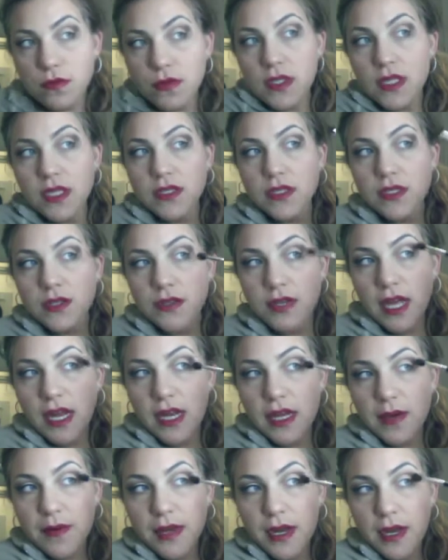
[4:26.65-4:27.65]
So
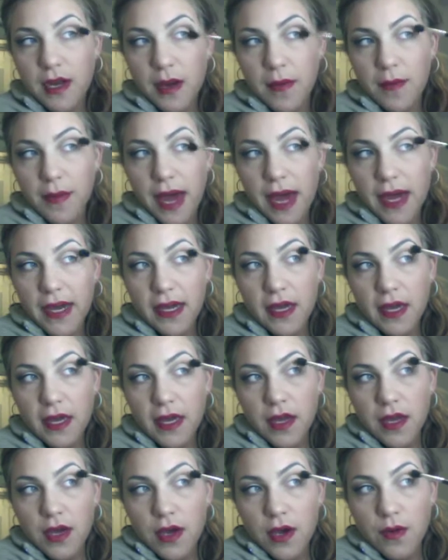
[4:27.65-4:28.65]
again, I'm going to come back
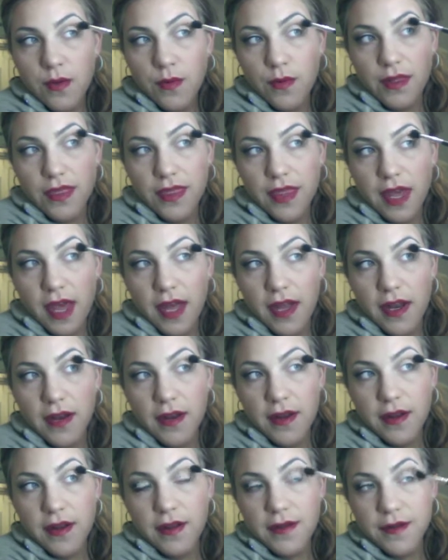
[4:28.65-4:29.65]
with that